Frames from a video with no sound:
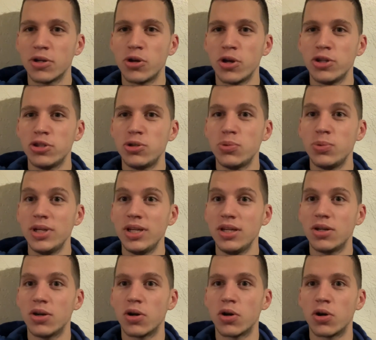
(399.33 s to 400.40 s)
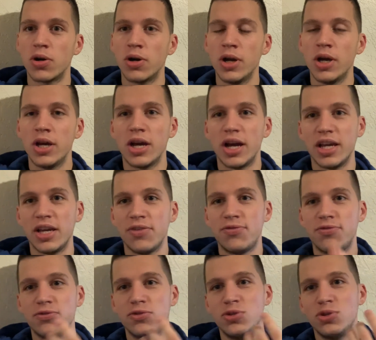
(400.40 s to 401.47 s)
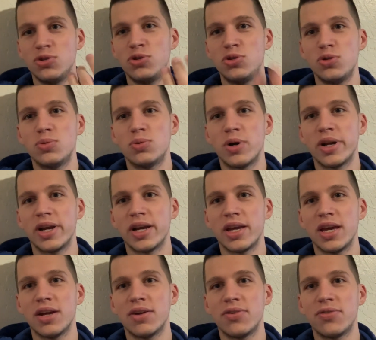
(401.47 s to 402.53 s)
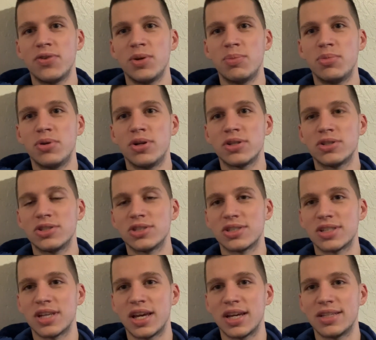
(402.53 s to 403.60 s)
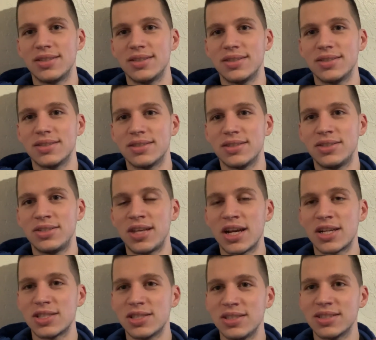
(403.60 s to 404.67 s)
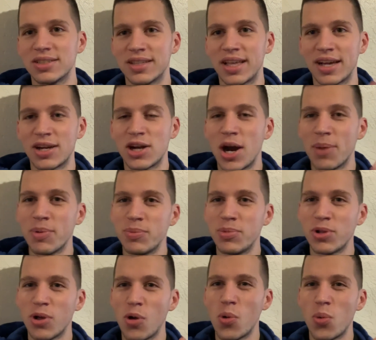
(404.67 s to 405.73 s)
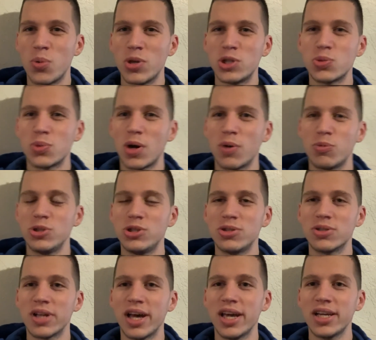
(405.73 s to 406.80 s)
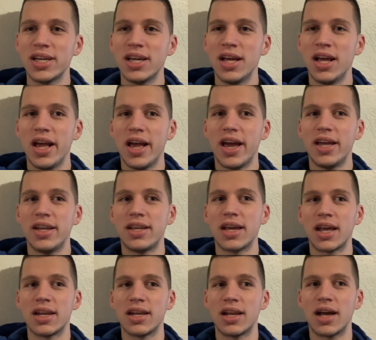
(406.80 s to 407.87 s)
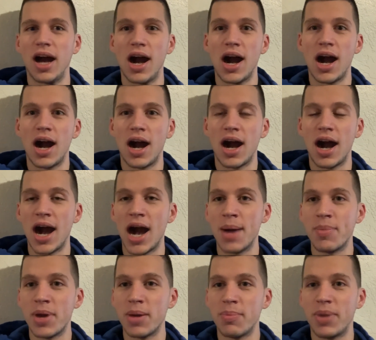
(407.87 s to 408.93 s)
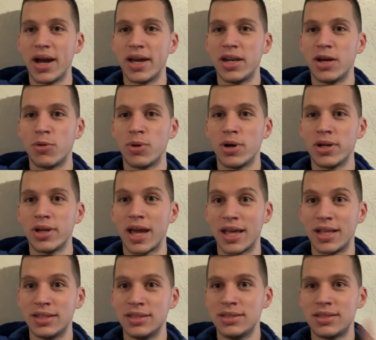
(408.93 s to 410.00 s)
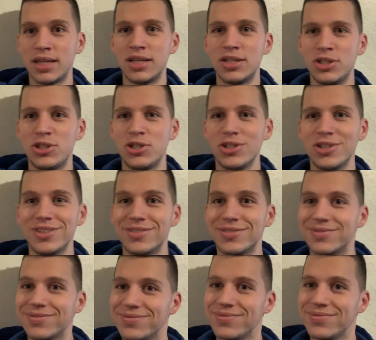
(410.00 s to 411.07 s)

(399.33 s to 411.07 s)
going to read, or if you do want to get a free book, just like text, like comment below which one would you like, and then I may buy that one and send it to you.